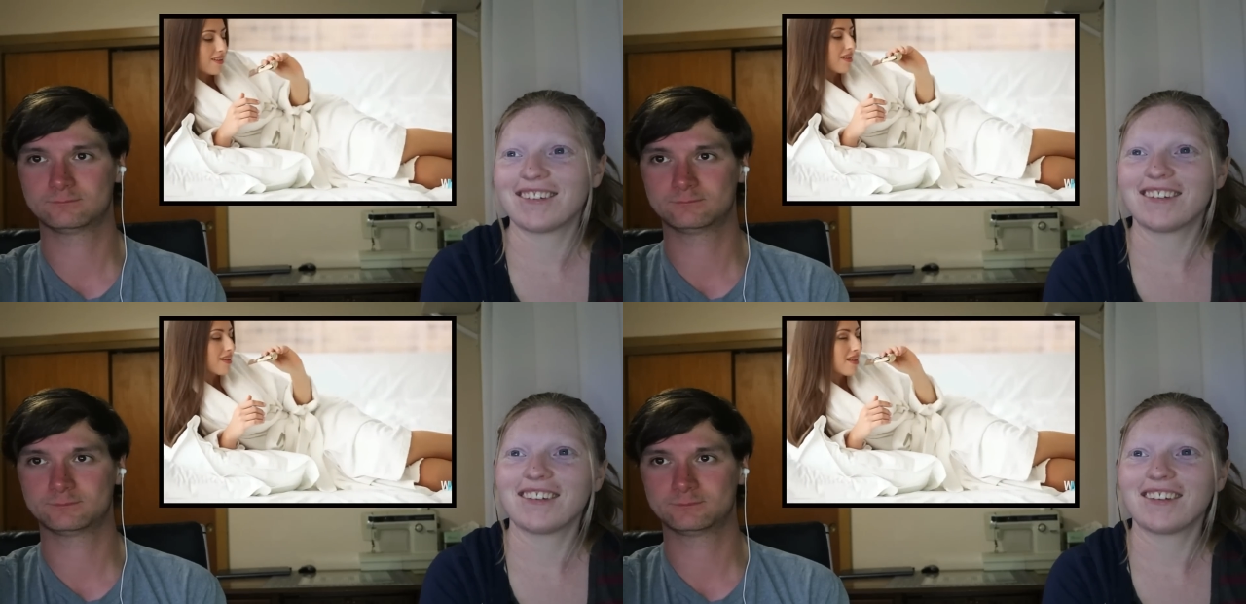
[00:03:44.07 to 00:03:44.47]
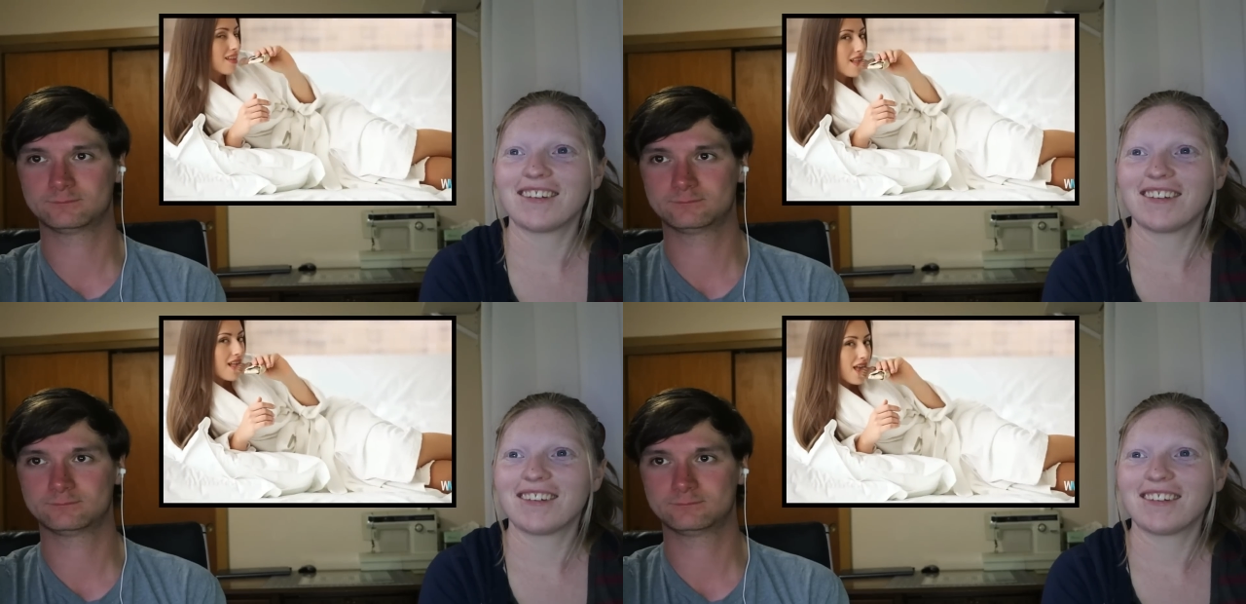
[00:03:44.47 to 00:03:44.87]

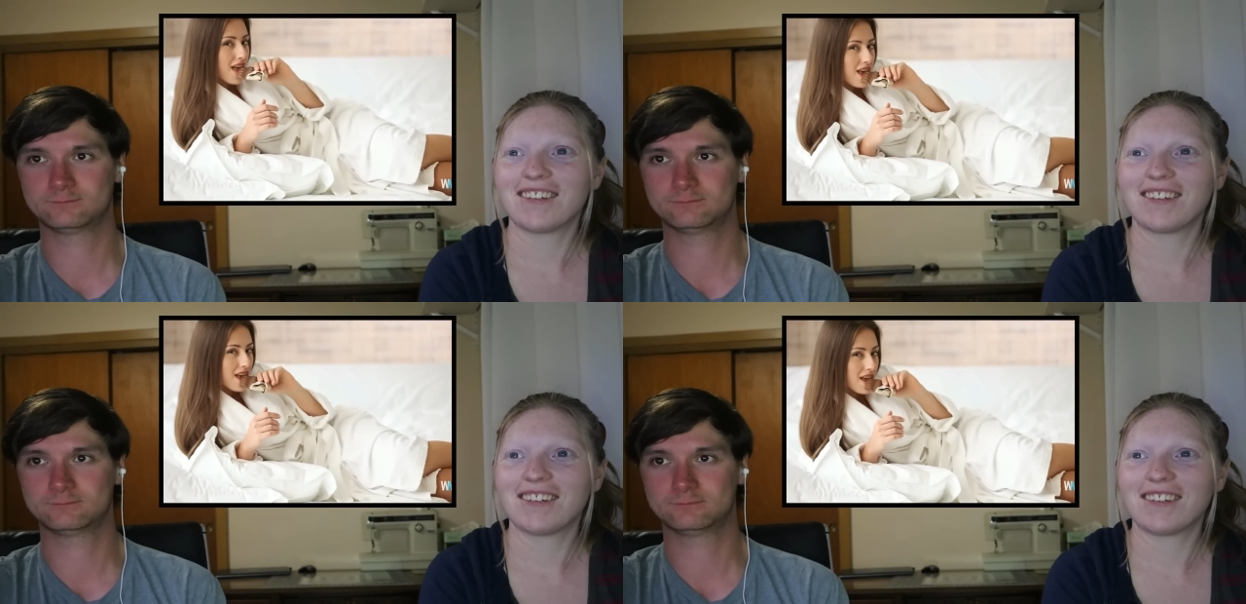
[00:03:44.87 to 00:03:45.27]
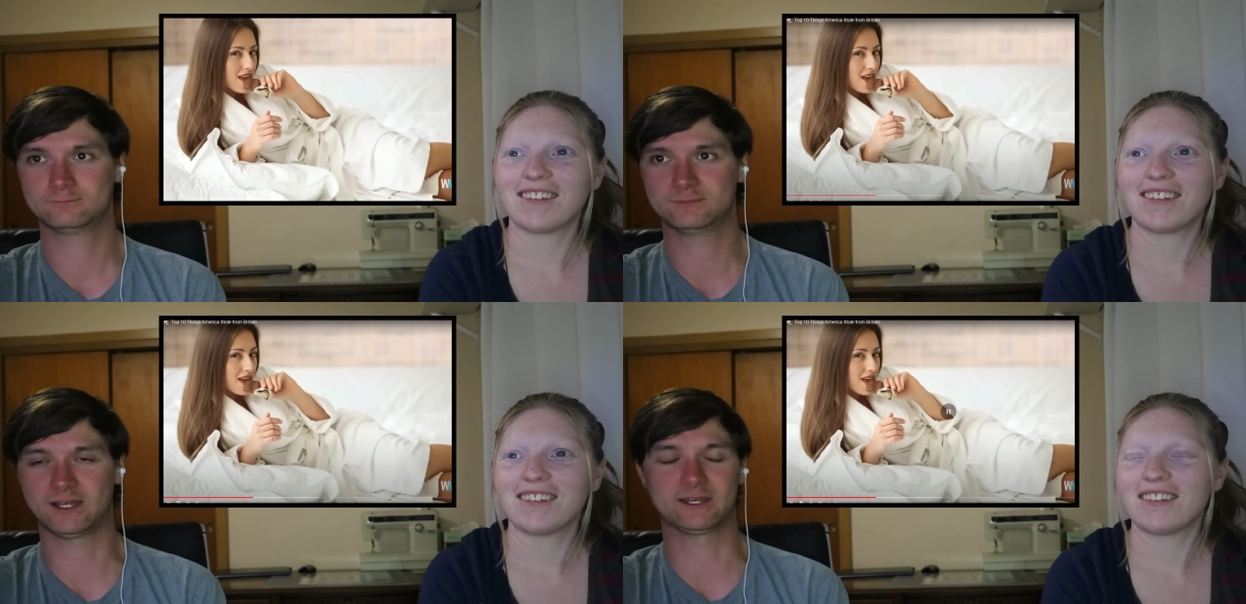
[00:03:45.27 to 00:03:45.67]
Speaker 1: stateside, but before
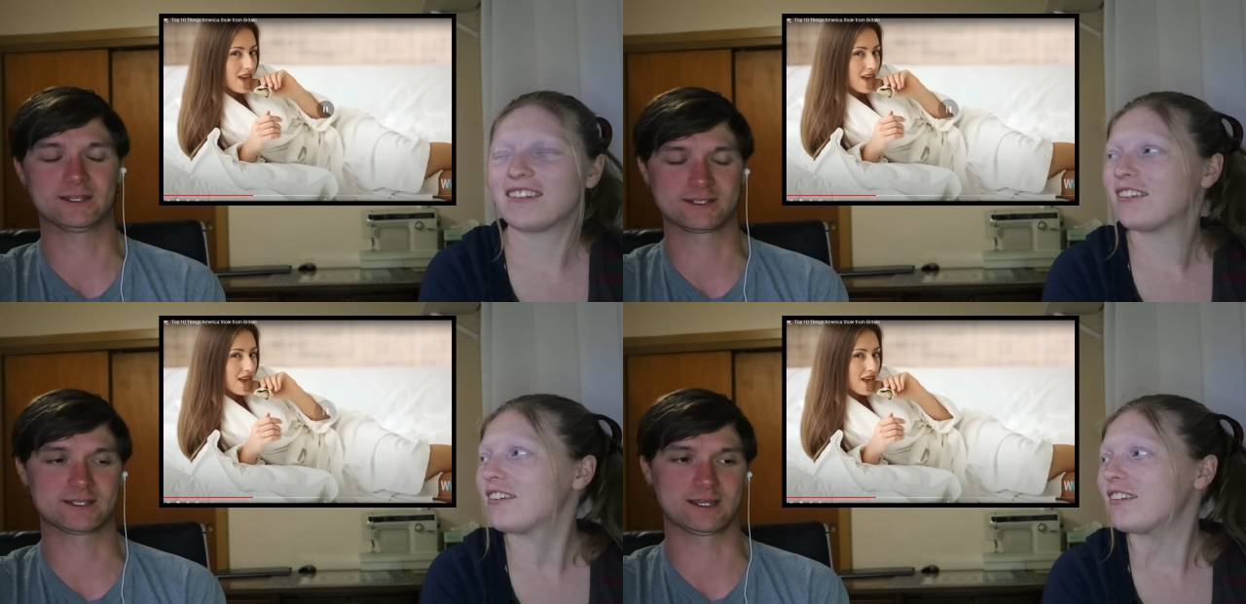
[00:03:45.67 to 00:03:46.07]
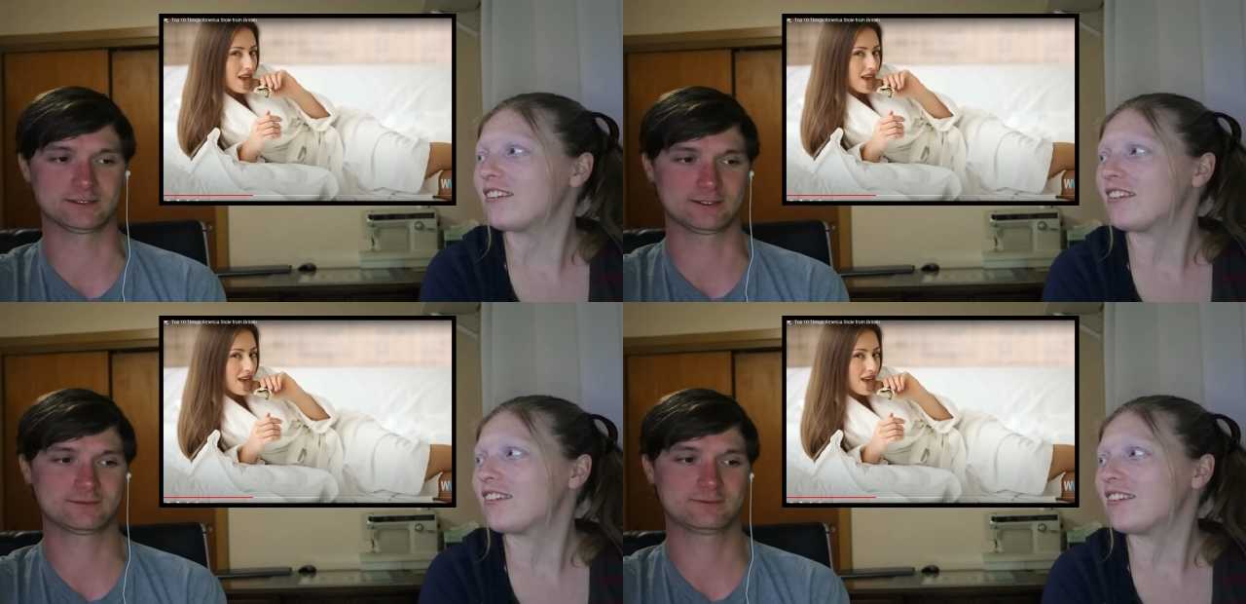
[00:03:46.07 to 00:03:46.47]
it is
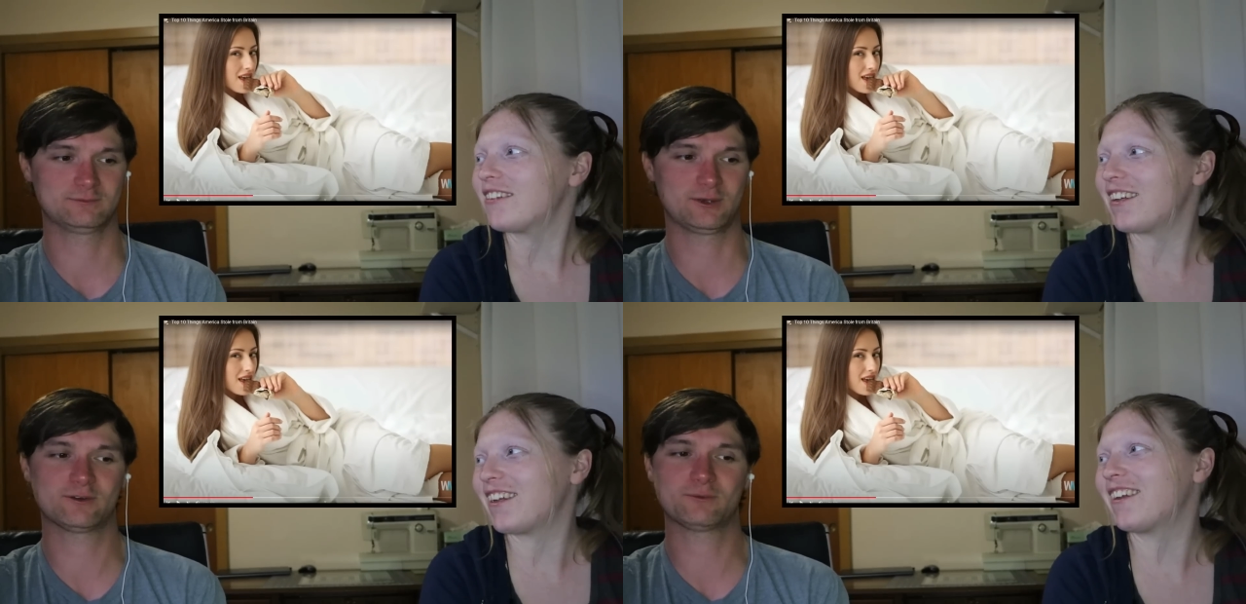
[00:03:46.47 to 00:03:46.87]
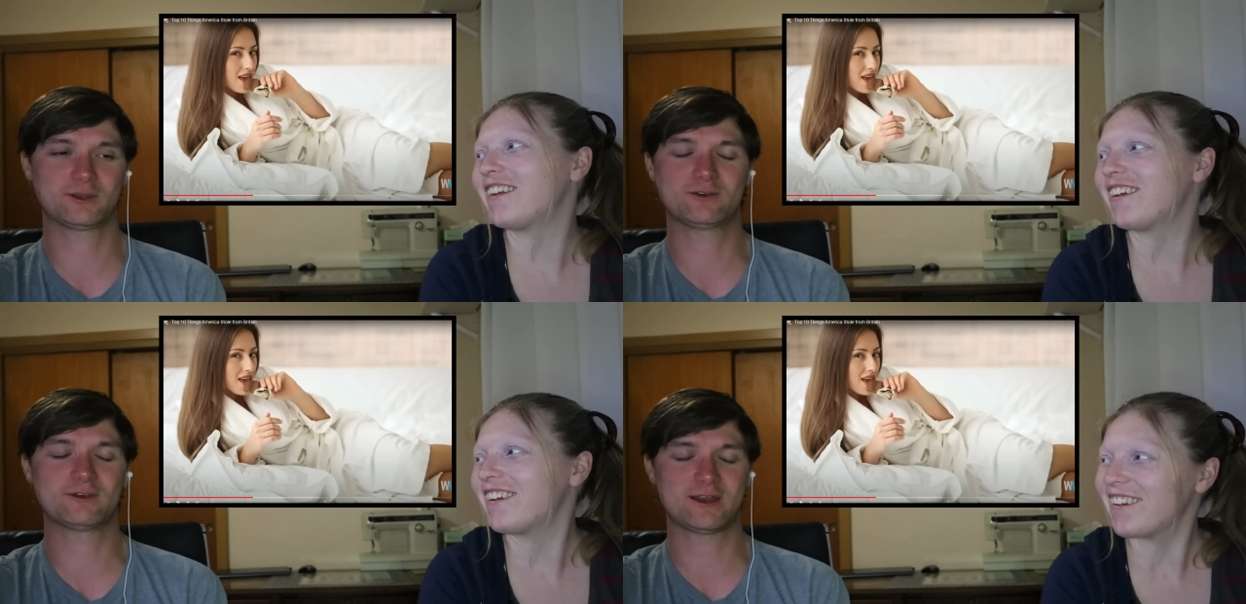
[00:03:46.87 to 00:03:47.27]
sadly. We,
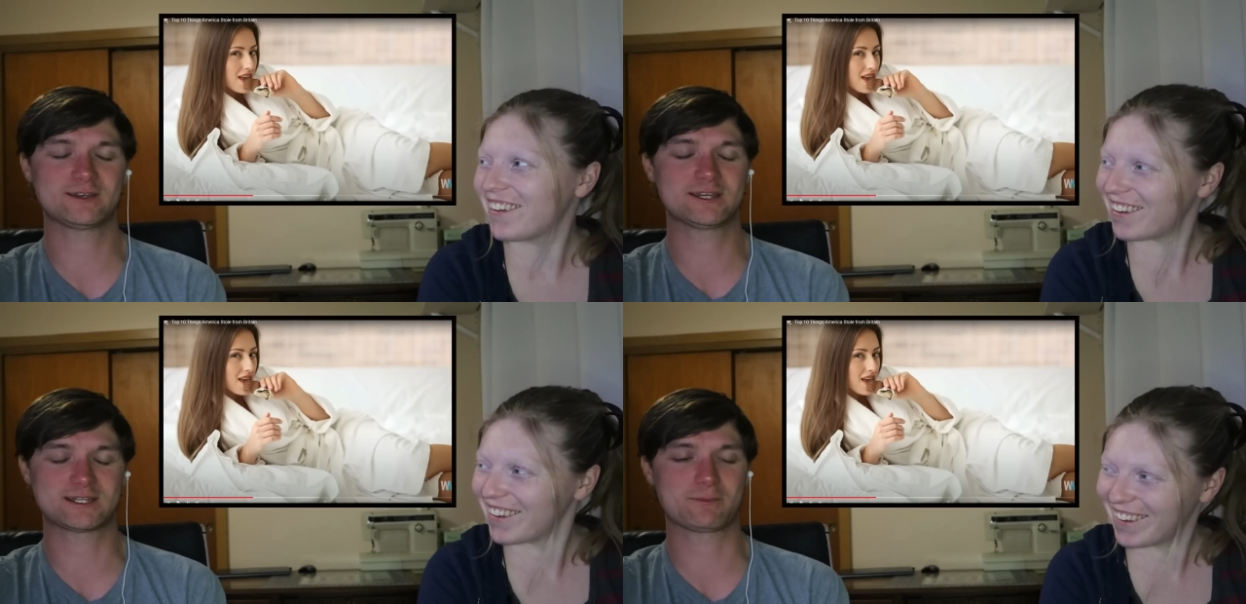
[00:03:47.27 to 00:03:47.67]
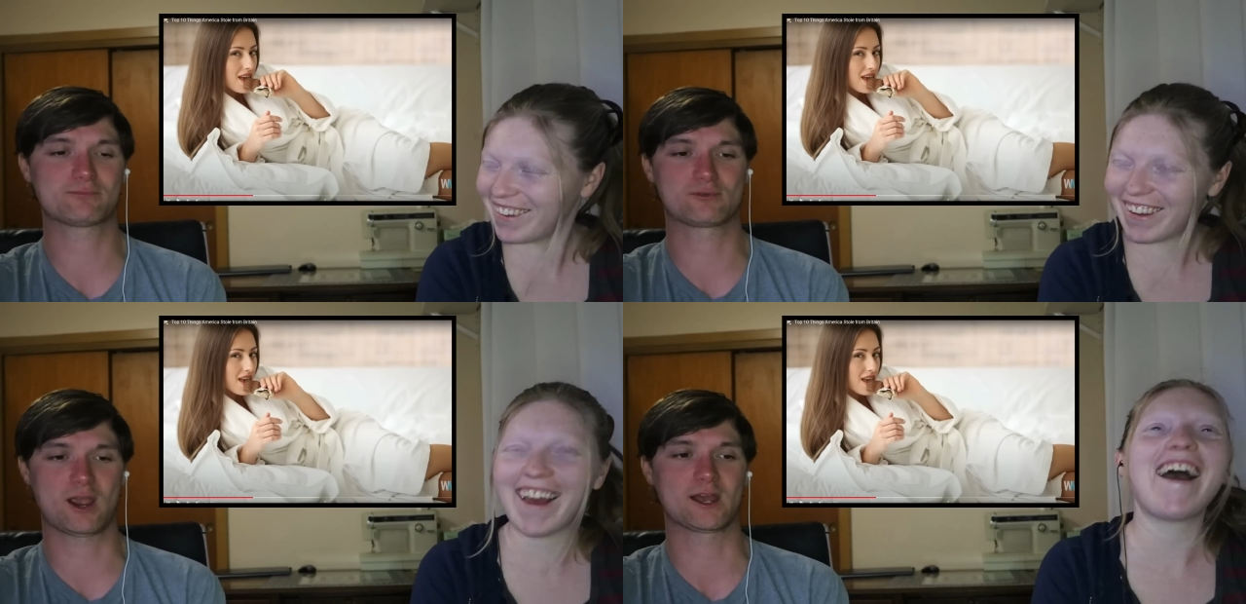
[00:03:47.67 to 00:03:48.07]
we do not need to
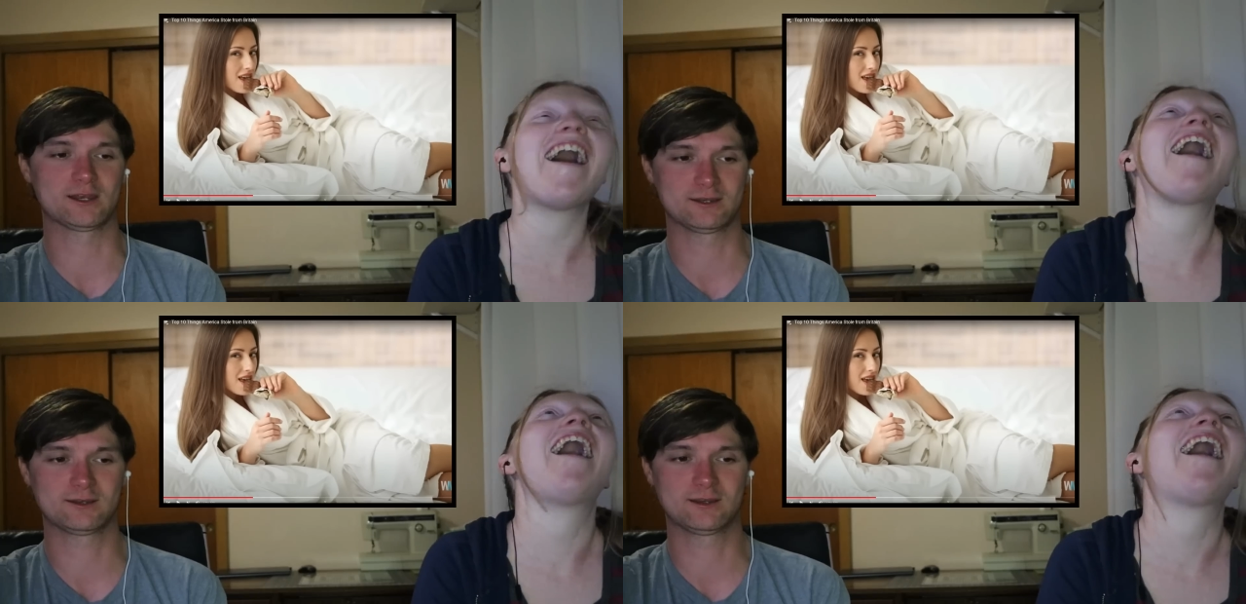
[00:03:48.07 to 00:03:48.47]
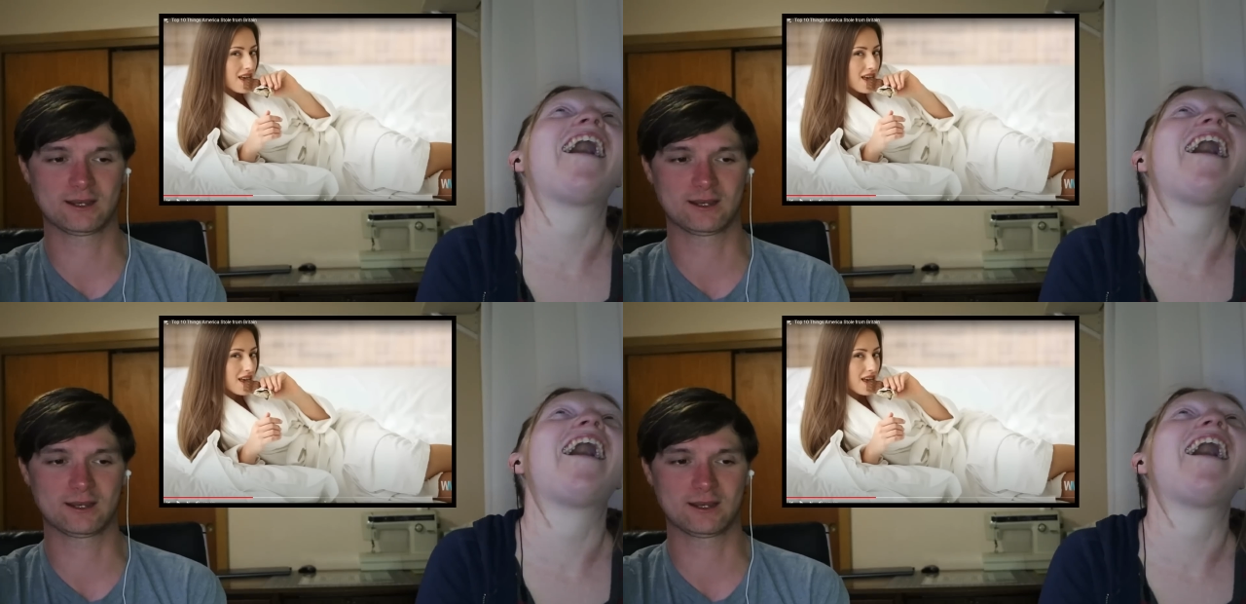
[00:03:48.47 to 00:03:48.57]
take pride in